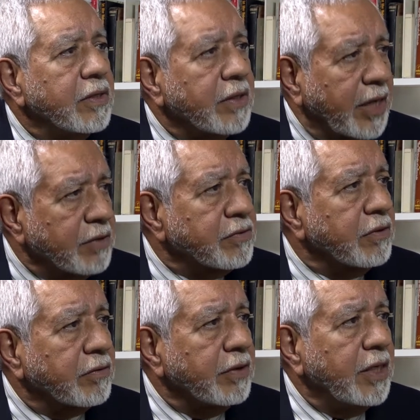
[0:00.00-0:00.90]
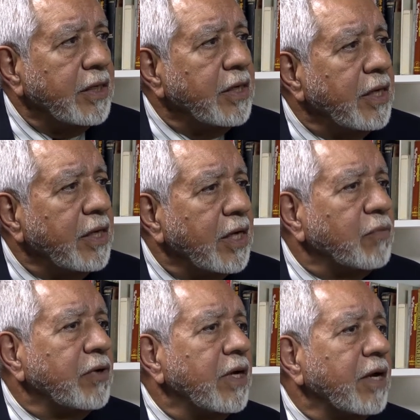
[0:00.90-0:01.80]
The council agreed,
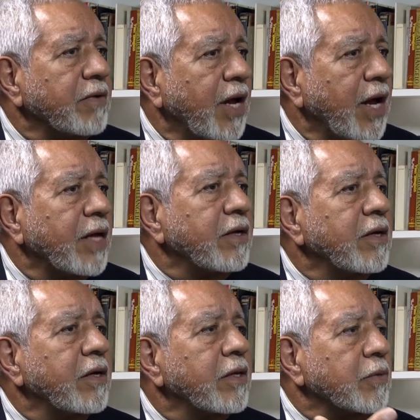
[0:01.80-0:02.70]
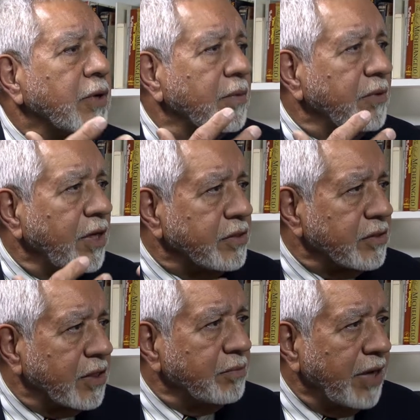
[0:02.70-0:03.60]
and we have had the
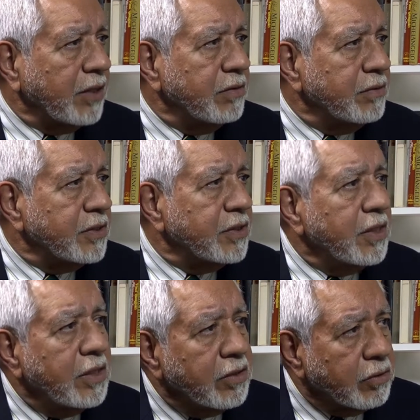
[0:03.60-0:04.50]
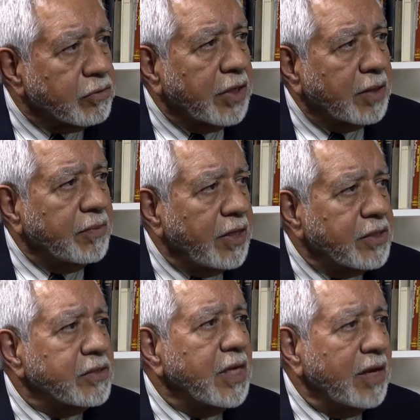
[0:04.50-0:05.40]
recommendations come back to us. Those
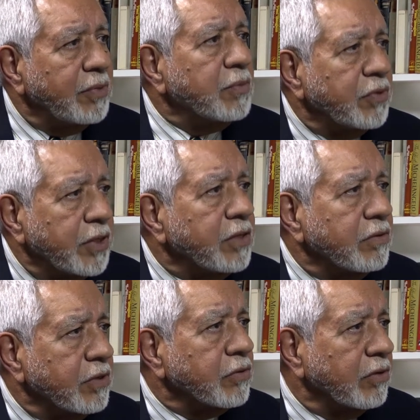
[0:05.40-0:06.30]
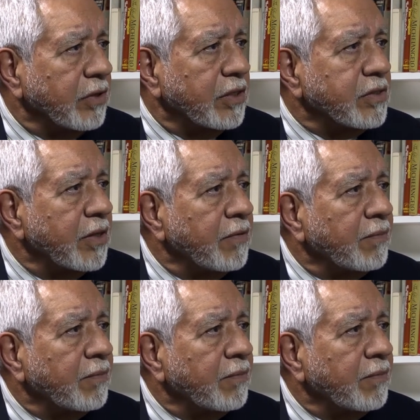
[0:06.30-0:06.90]
recommendations have been put into this ordinance.